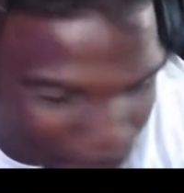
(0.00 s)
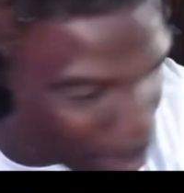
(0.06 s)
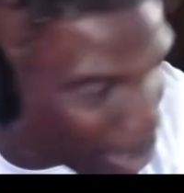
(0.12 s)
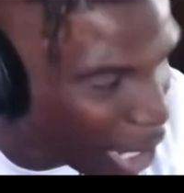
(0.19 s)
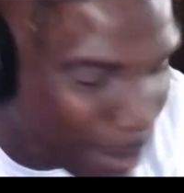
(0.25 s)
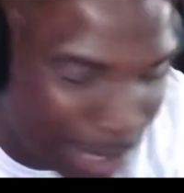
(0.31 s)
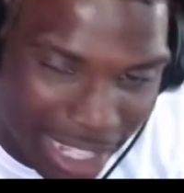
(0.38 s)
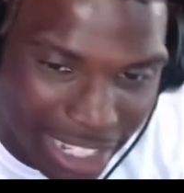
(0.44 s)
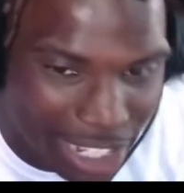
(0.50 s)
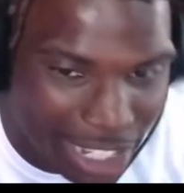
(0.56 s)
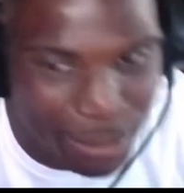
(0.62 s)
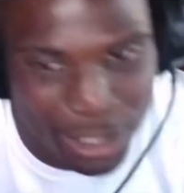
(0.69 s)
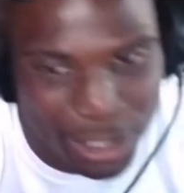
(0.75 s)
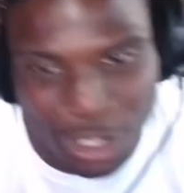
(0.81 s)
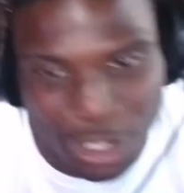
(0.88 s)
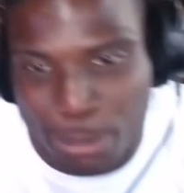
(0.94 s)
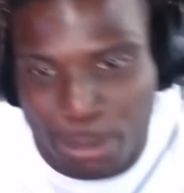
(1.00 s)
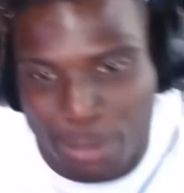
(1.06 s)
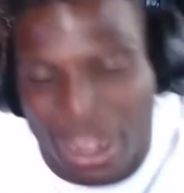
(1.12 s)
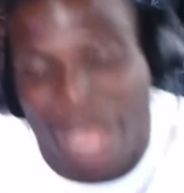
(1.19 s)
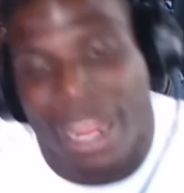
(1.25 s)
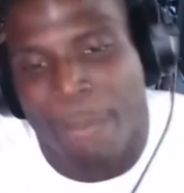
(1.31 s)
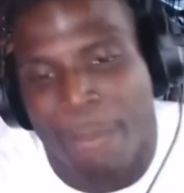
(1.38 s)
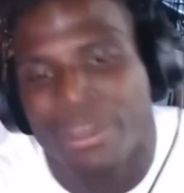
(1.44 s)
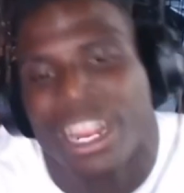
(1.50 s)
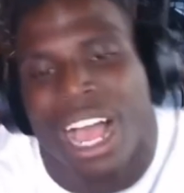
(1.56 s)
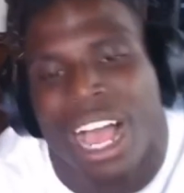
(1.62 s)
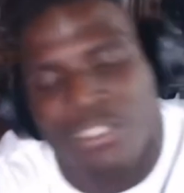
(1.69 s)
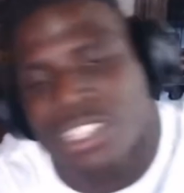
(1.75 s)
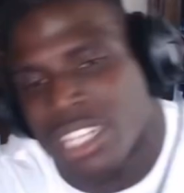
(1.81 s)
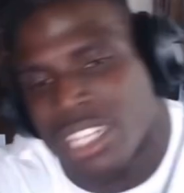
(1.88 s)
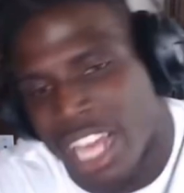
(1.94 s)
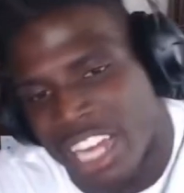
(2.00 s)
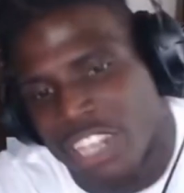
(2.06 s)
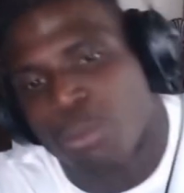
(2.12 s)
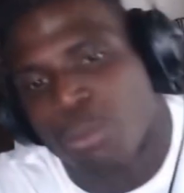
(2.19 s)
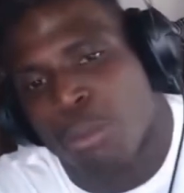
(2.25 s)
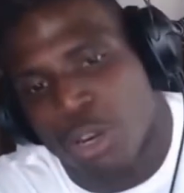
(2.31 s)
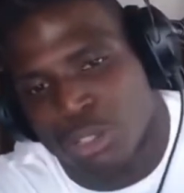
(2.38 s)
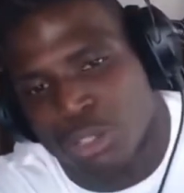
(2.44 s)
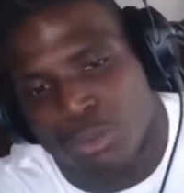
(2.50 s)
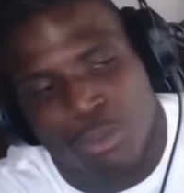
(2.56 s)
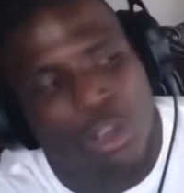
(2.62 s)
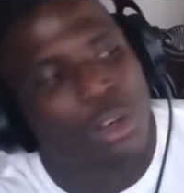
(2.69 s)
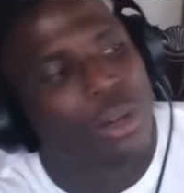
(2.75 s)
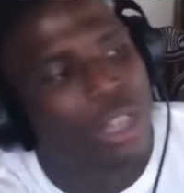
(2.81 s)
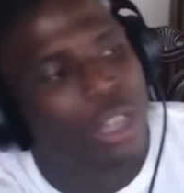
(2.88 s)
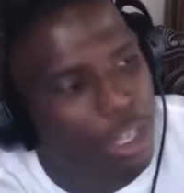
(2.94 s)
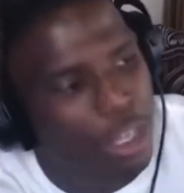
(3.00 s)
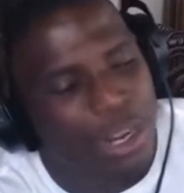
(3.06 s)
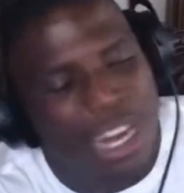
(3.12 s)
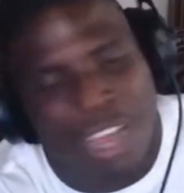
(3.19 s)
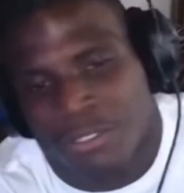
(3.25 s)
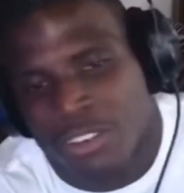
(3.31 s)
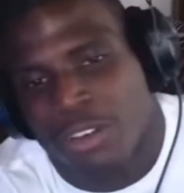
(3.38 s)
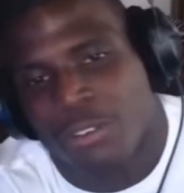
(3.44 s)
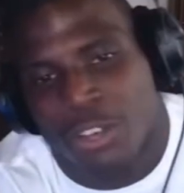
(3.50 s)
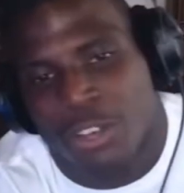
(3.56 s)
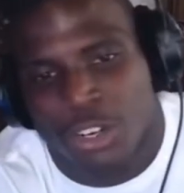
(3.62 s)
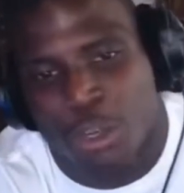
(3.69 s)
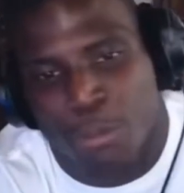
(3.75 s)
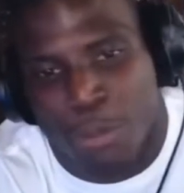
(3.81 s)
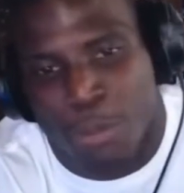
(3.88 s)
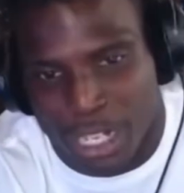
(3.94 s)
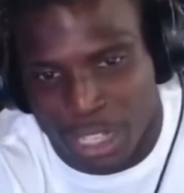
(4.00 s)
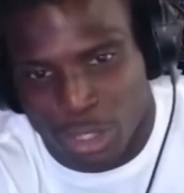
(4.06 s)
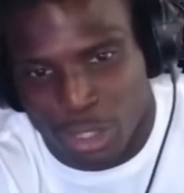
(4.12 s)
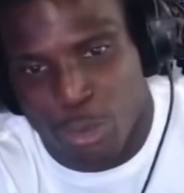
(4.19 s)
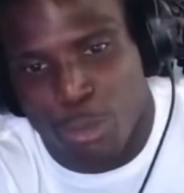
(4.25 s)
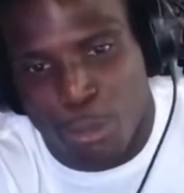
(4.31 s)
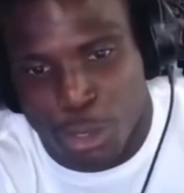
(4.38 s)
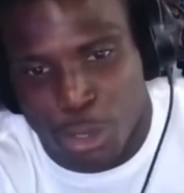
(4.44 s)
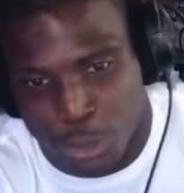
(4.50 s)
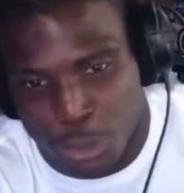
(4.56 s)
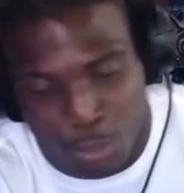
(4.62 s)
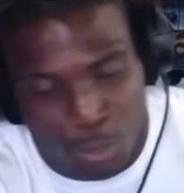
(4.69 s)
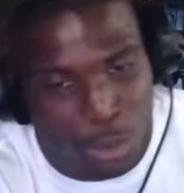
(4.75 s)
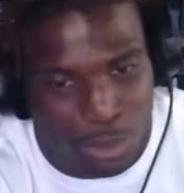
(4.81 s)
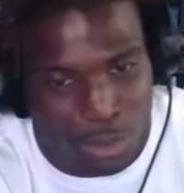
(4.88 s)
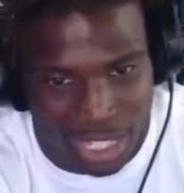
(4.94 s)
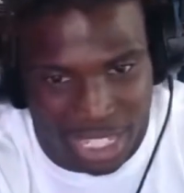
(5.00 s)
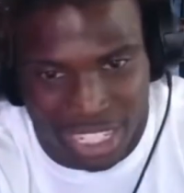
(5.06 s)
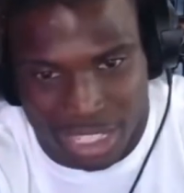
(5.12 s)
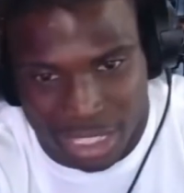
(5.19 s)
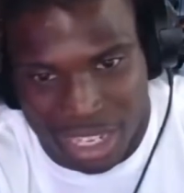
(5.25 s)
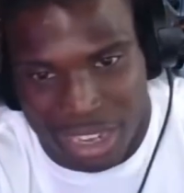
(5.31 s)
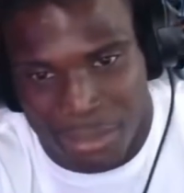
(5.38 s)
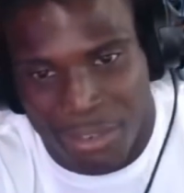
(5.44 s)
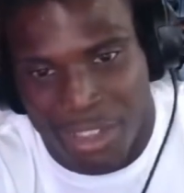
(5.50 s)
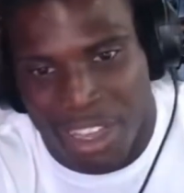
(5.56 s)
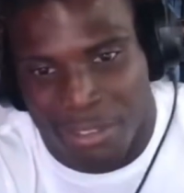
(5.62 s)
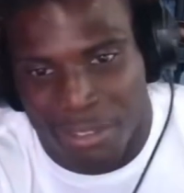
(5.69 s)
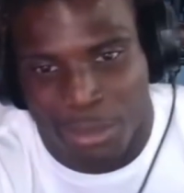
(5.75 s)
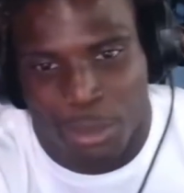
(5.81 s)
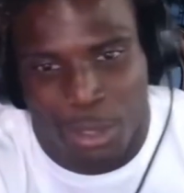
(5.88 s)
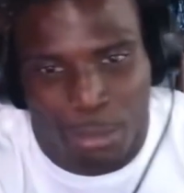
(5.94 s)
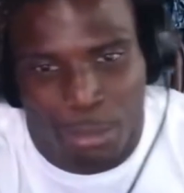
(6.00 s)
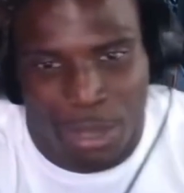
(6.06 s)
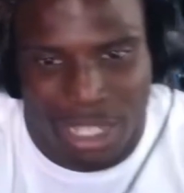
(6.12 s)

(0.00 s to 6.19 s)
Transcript: some names I never heard. I, I, mean, obviously I know Marshall Faulk, but I've never heard nobody throw Marshall Faulk in the top five at running